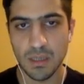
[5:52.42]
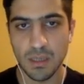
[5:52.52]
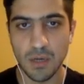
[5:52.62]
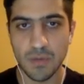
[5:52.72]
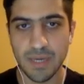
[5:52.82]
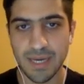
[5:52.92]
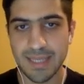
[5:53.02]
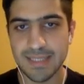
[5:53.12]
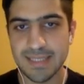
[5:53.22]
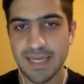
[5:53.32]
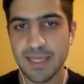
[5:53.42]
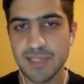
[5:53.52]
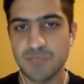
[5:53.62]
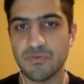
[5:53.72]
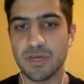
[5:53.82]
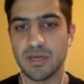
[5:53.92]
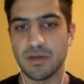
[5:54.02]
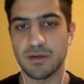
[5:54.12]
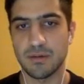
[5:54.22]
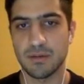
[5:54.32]
Okay, I can take his rook
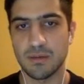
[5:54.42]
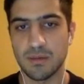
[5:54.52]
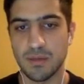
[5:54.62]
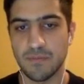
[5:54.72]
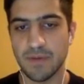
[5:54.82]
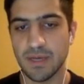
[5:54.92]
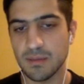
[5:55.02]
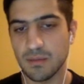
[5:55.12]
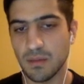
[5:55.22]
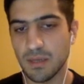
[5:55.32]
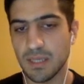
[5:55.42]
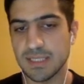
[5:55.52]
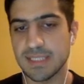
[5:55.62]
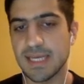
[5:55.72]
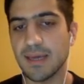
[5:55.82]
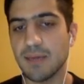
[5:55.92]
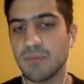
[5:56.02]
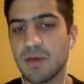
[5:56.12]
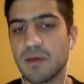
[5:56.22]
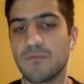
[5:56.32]
here, right? Look, he's attacking
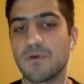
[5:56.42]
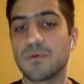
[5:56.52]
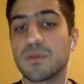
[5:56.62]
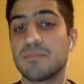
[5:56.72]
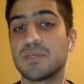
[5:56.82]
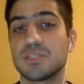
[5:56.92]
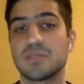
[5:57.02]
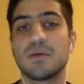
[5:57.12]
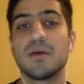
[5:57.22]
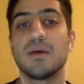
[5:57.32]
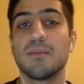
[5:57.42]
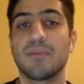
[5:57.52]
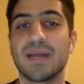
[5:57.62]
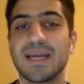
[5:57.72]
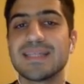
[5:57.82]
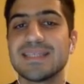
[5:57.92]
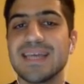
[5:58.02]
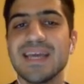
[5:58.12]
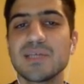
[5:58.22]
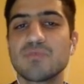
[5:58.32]
my rook with the bishop, but I can
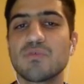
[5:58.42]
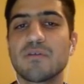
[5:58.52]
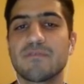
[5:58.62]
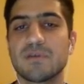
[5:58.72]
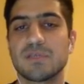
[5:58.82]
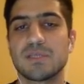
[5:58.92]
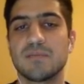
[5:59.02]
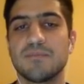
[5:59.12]
take his rook first.